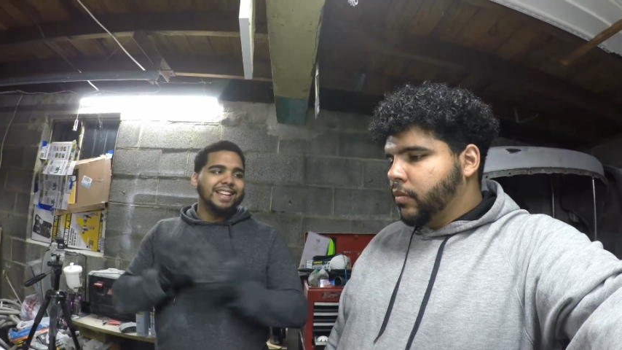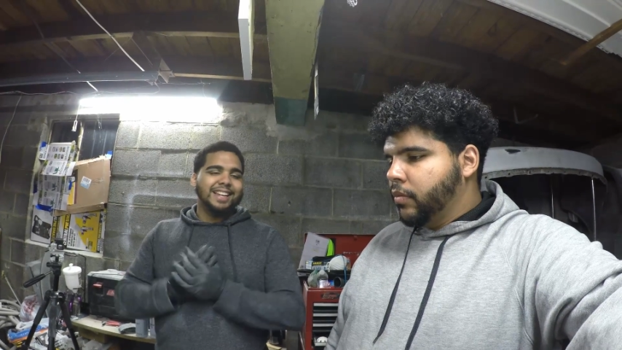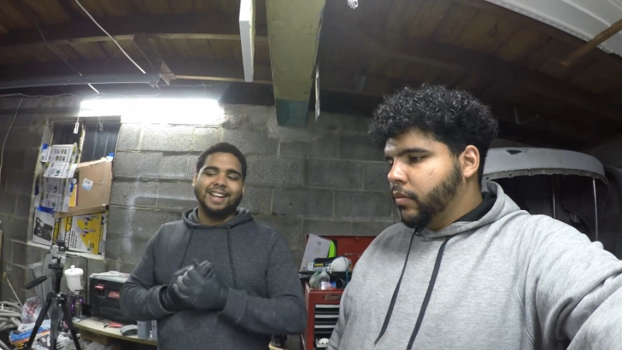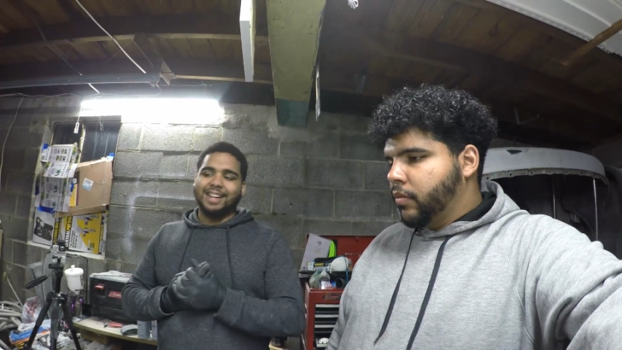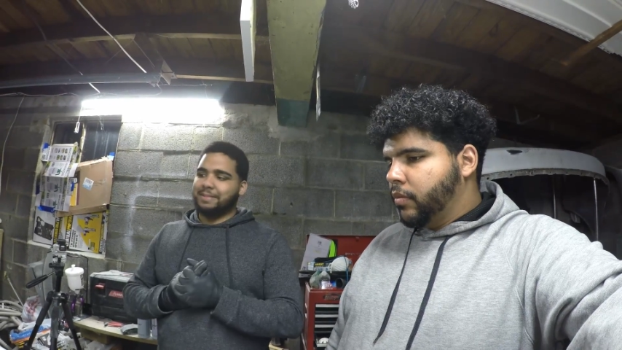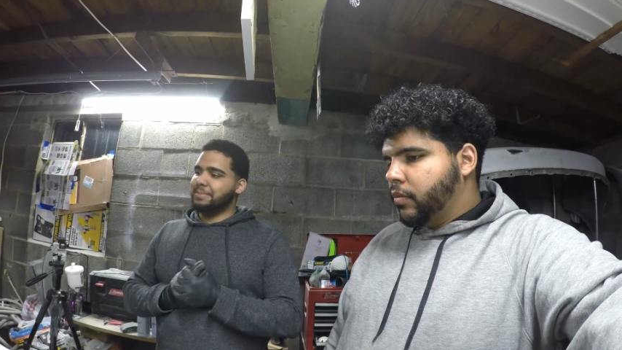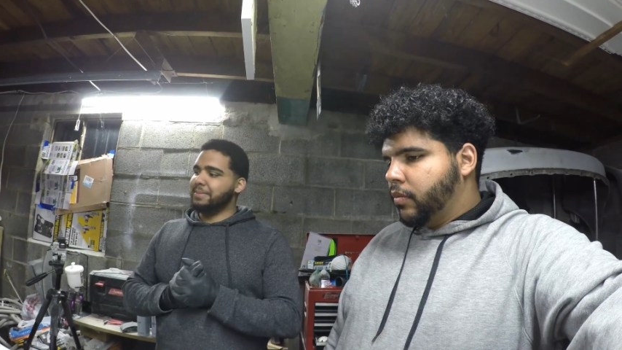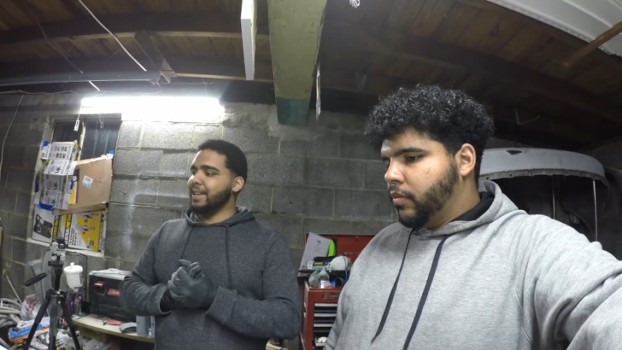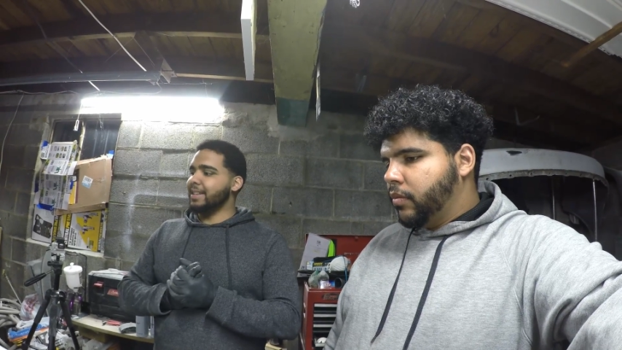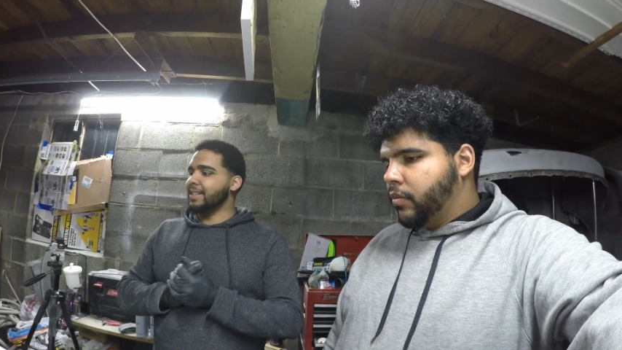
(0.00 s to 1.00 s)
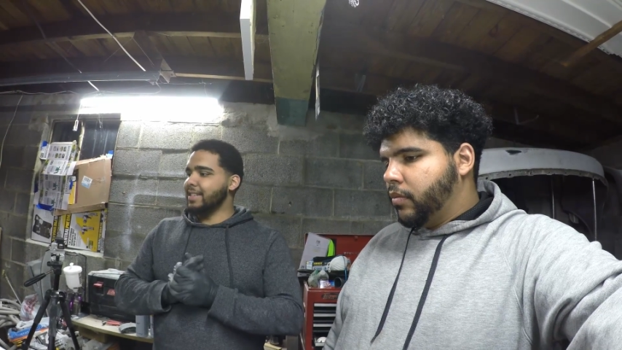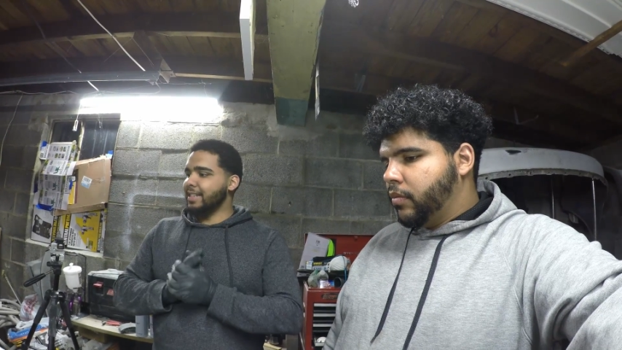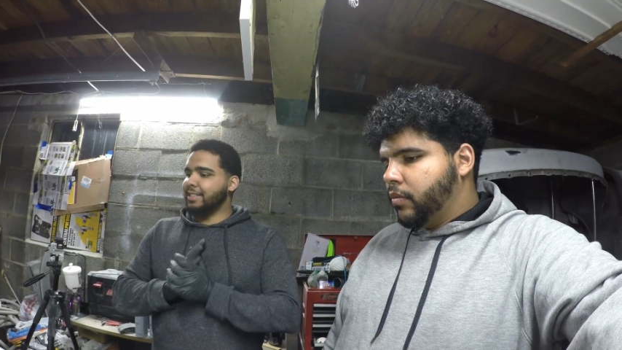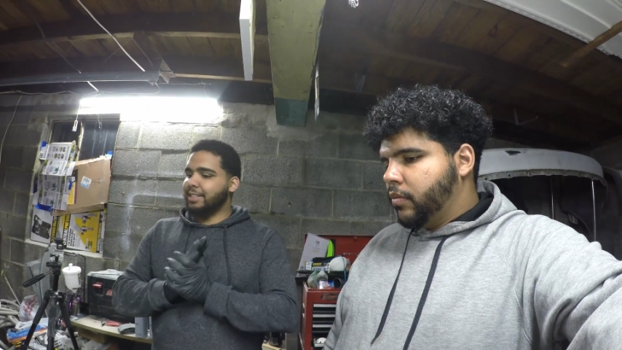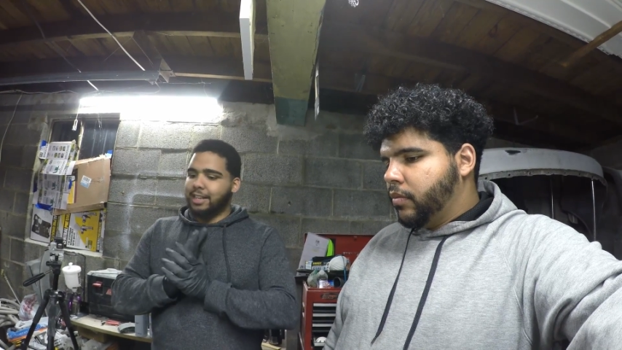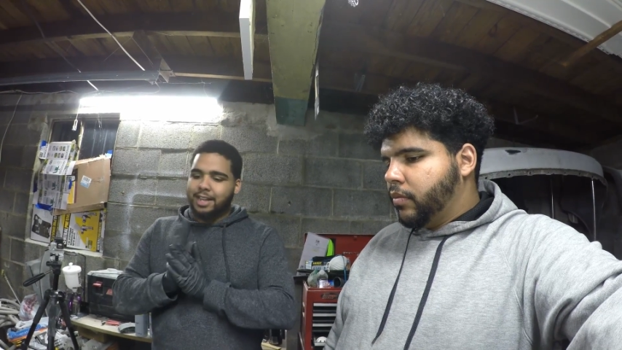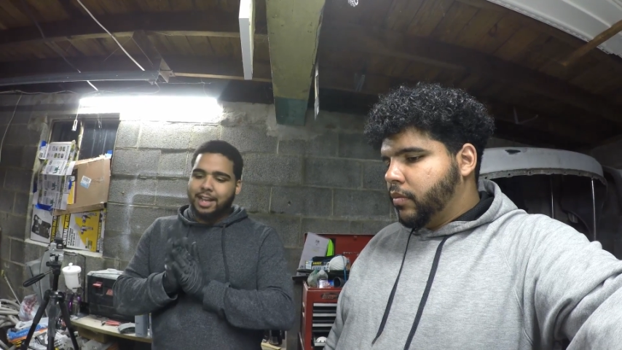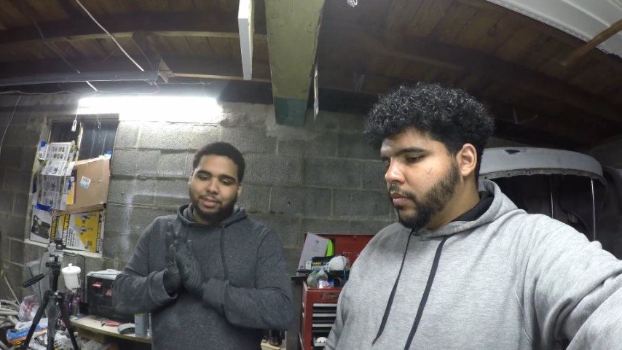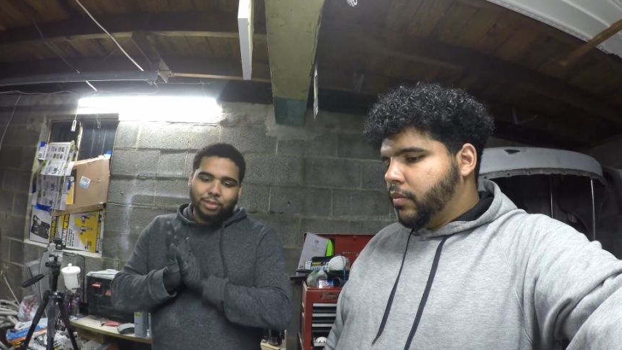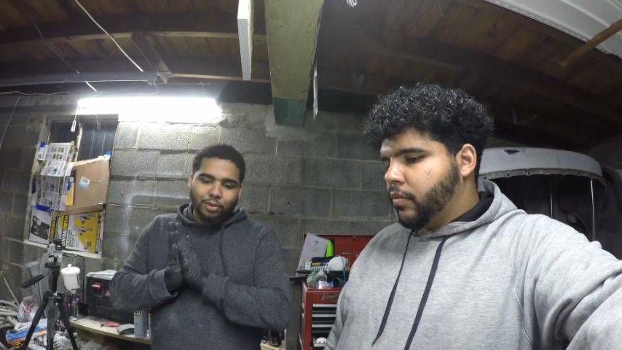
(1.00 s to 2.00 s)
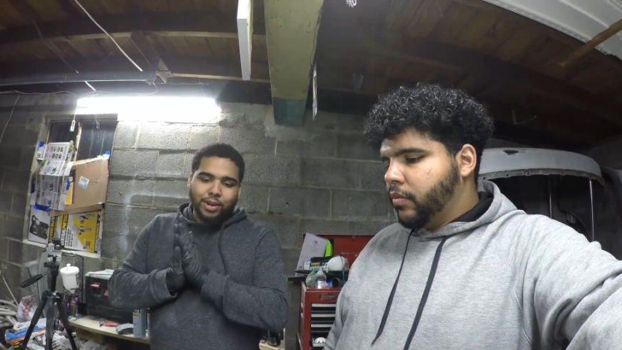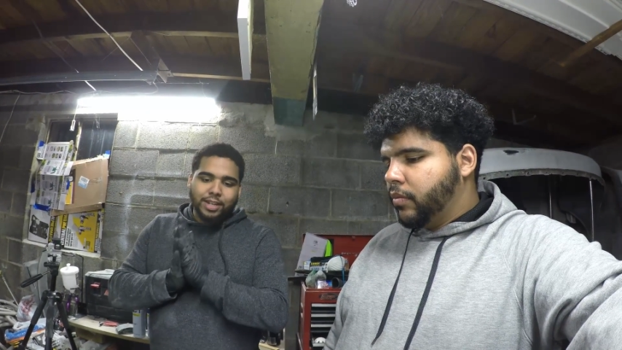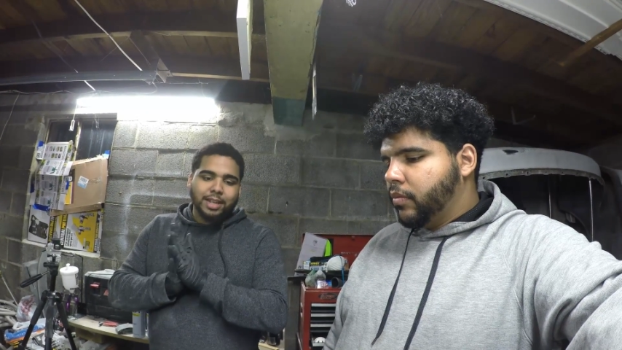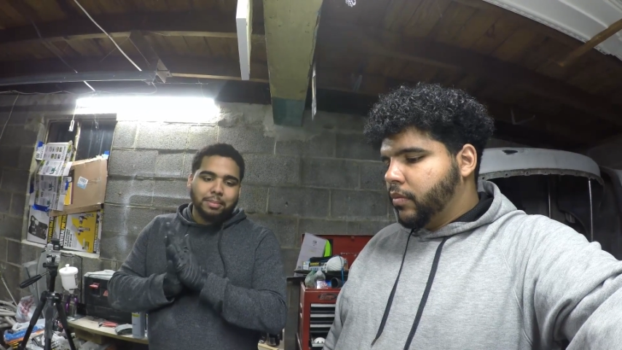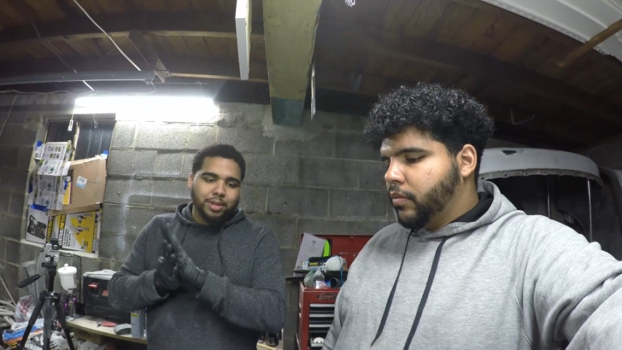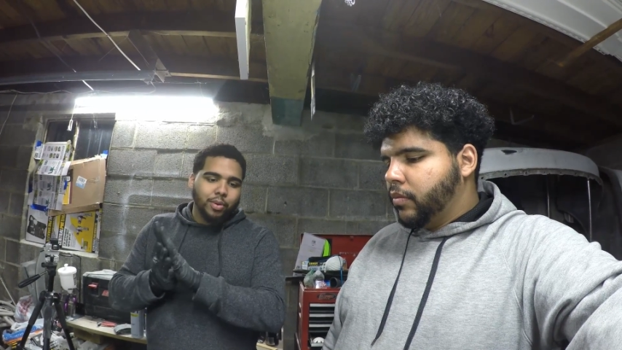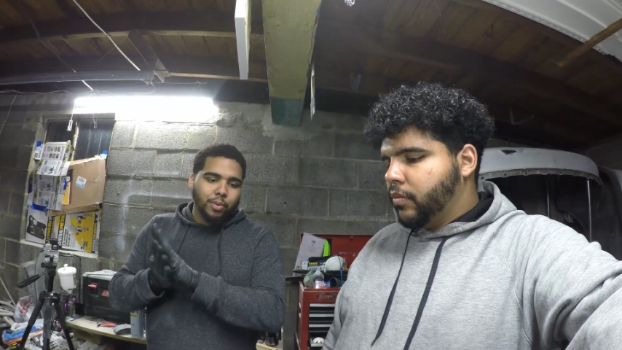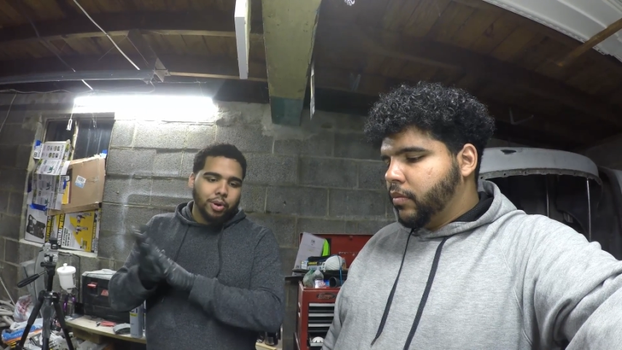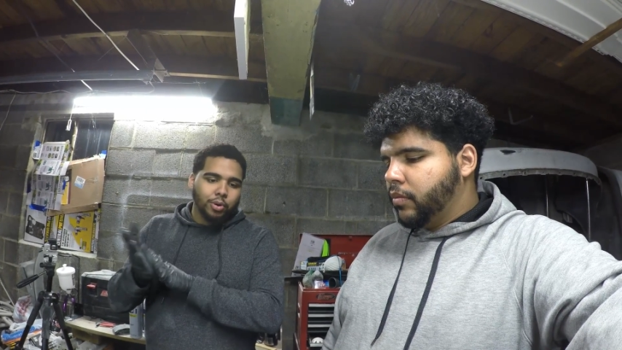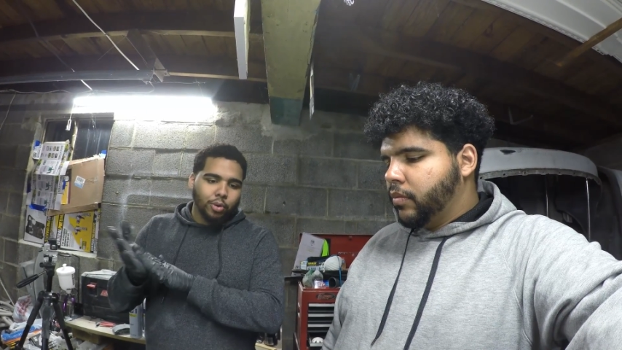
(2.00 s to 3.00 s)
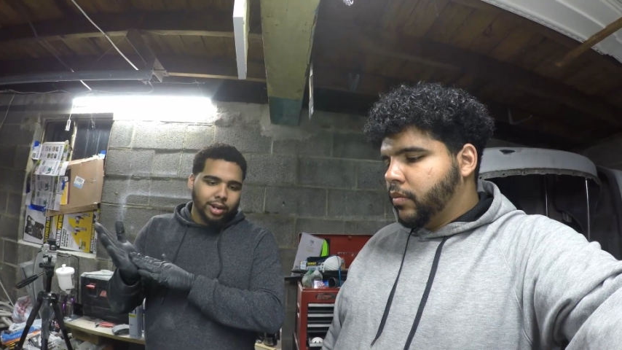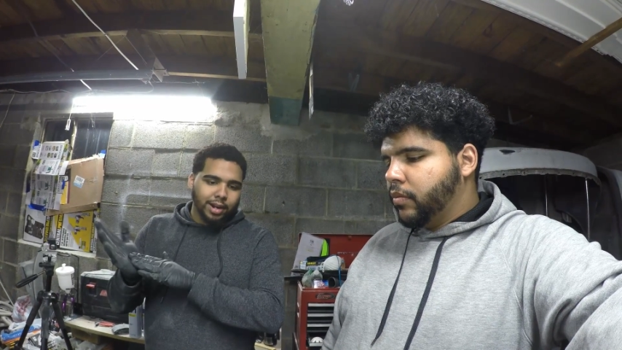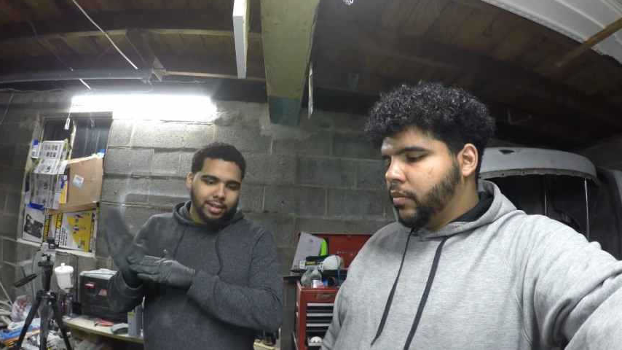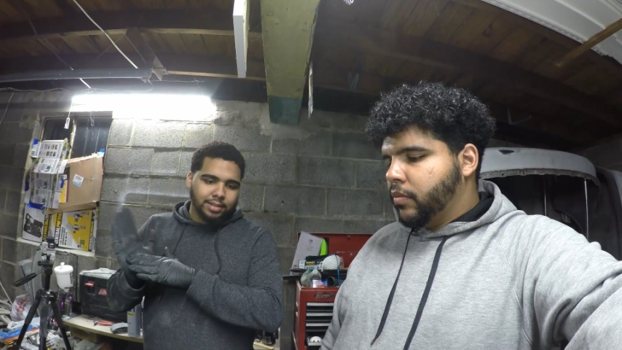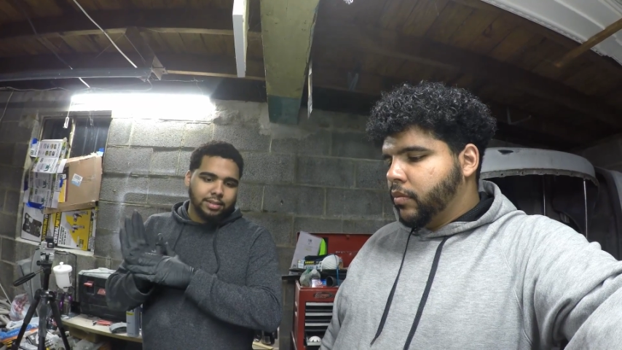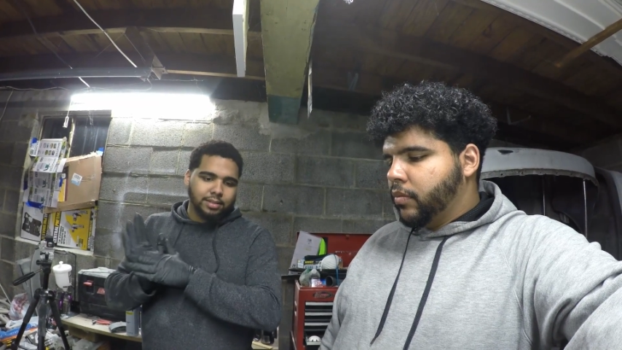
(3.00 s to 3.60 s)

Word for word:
Speaker 1: Um, it's it's it, uh, the reassembly we weren't organized,